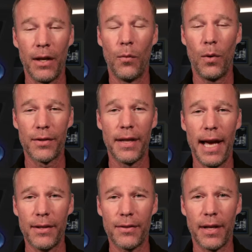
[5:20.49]
Once
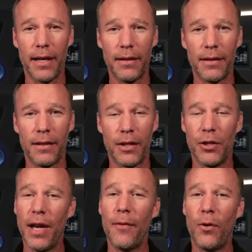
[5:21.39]
that's set,
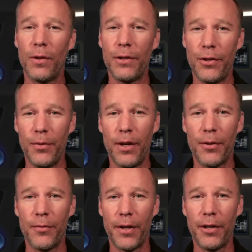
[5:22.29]
you have only two
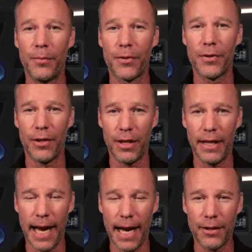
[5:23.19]
other variables that you
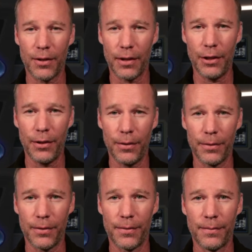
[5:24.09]
can actually
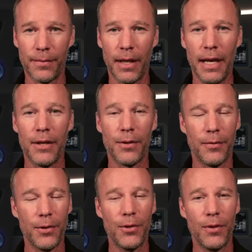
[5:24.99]
use. So if
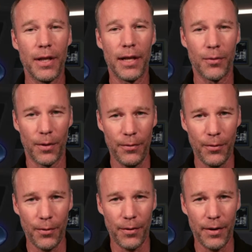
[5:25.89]
you're shooting at
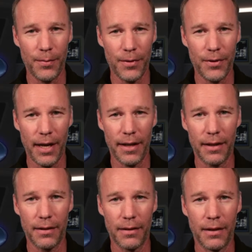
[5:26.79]
24 frames per
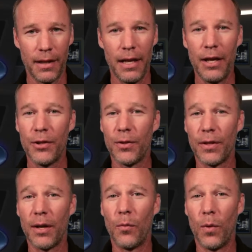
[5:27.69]
second,
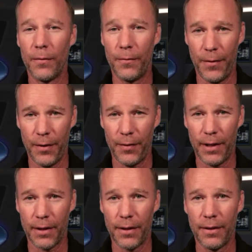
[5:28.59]
shoot at
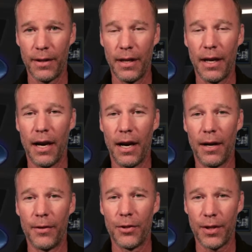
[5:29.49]
1/50th
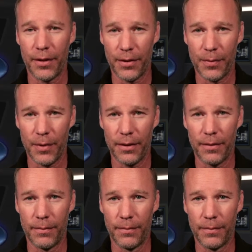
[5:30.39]
of a shutter speed.
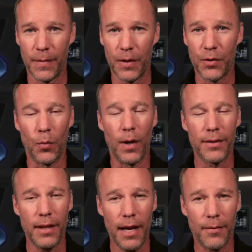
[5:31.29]
So
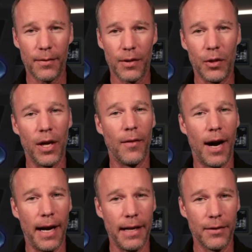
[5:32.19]
what's left? You have
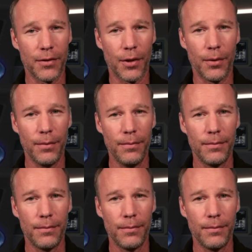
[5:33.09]
ISO